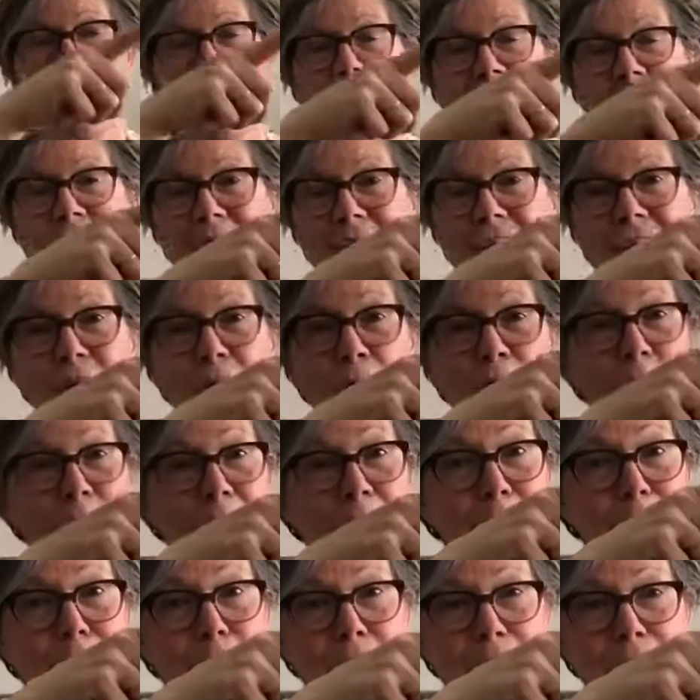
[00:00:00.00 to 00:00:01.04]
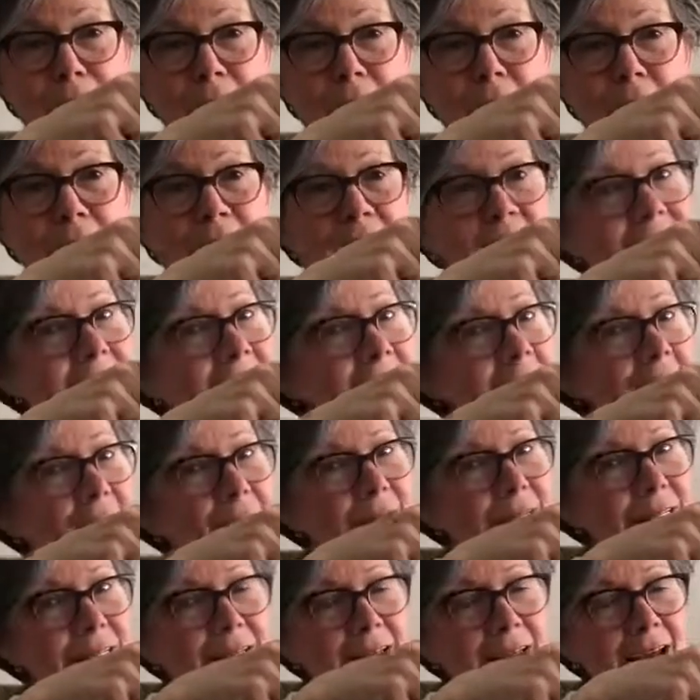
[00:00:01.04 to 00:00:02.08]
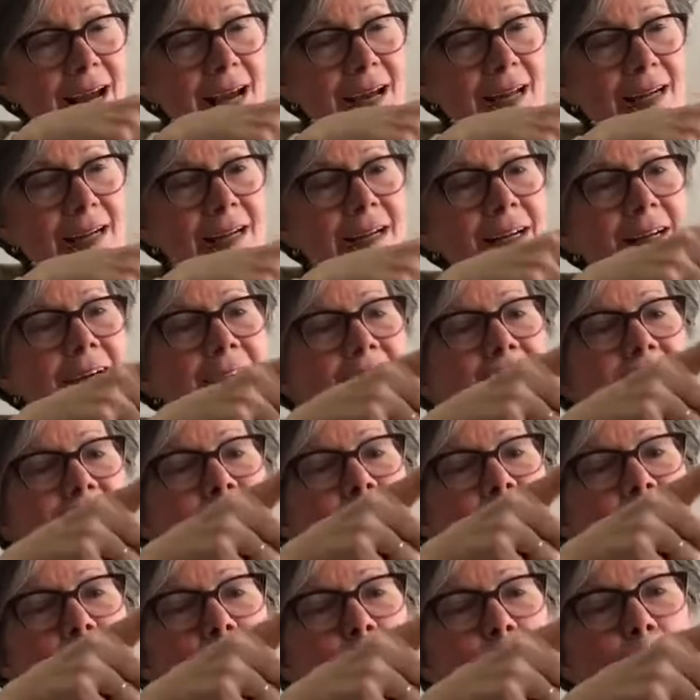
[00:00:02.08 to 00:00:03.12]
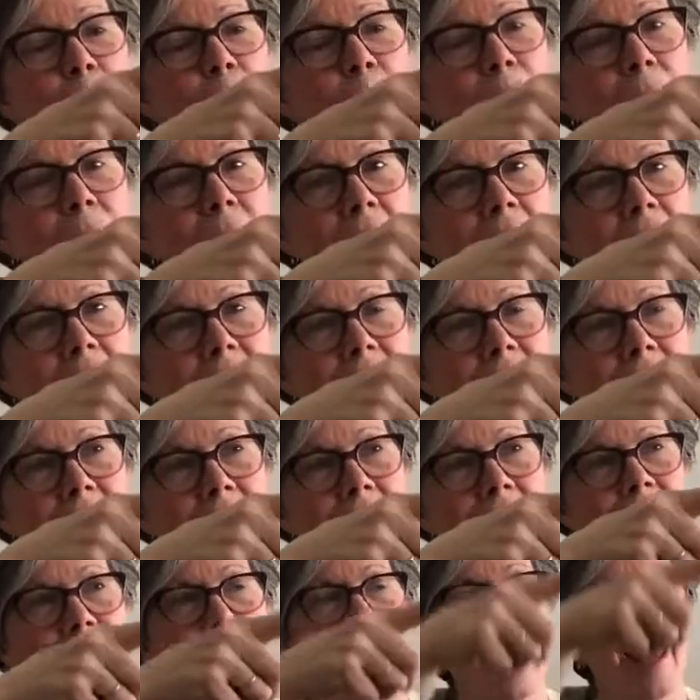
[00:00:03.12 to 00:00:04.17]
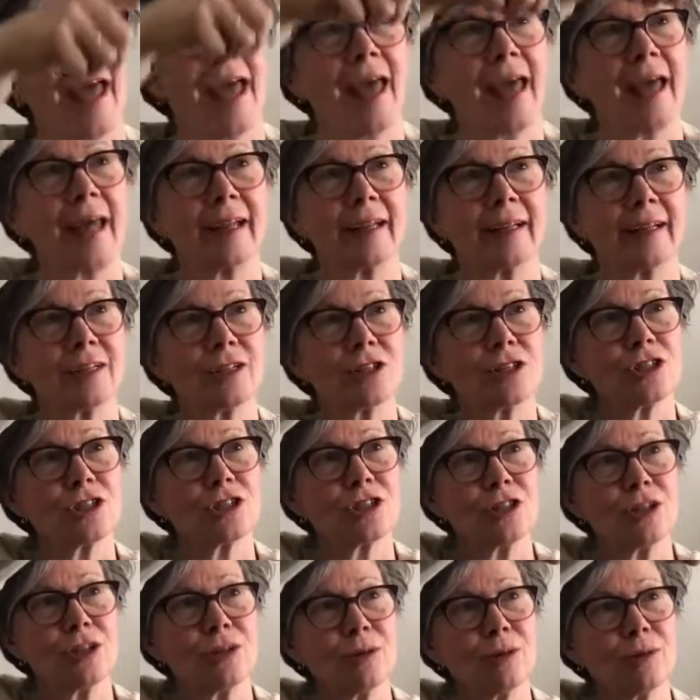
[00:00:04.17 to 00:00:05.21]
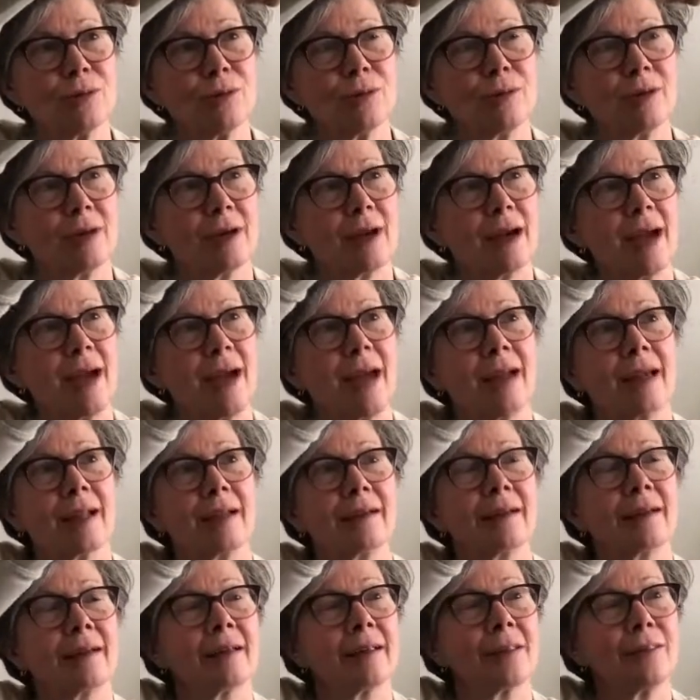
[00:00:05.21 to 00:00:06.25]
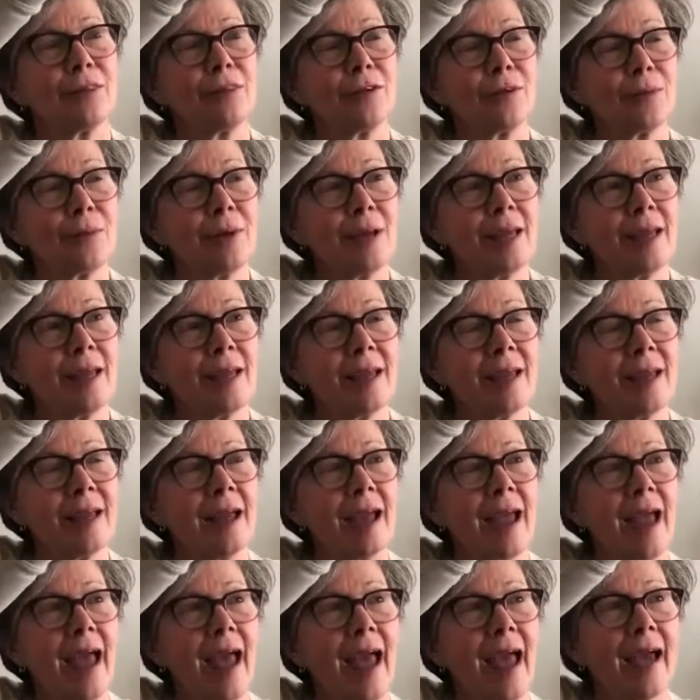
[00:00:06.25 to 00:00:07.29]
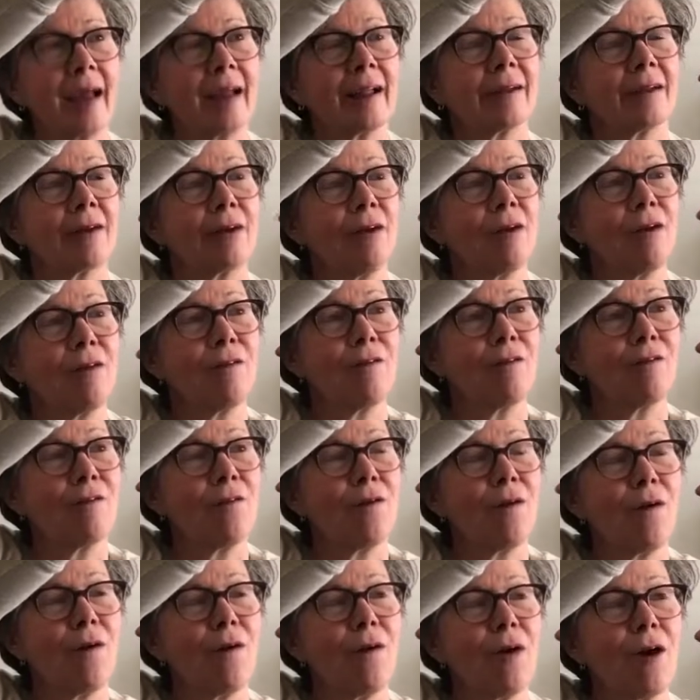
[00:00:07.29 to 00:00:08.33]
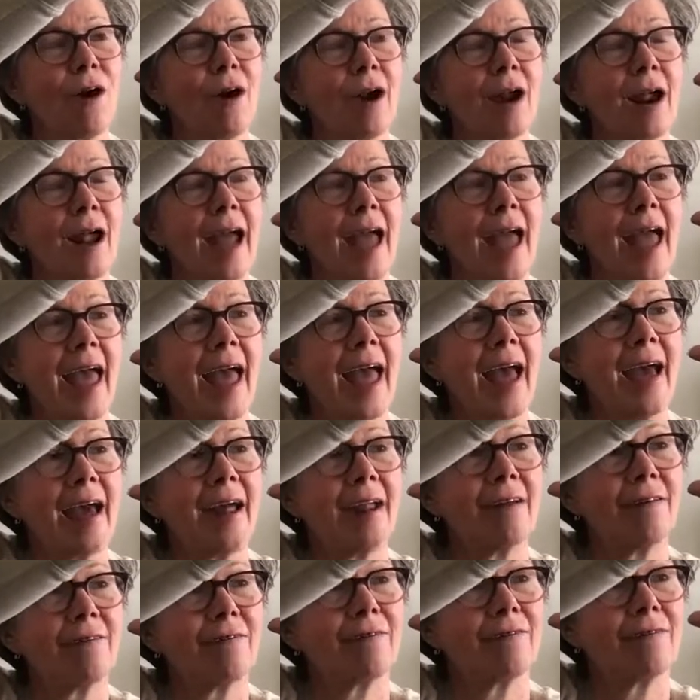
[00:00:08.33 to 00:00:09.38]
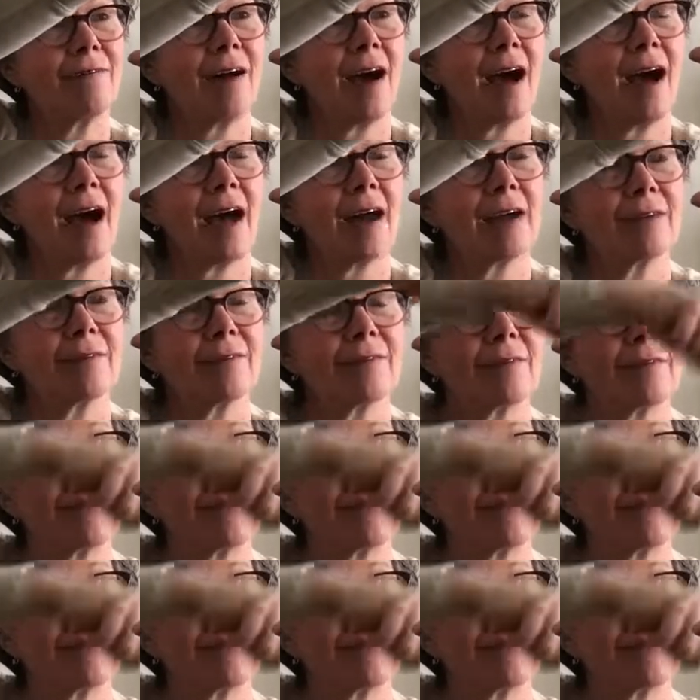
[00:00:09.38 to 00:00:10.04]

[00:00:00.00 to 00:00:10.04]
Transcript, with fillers: I've got one more. Let's count again. One and two and three and four and five.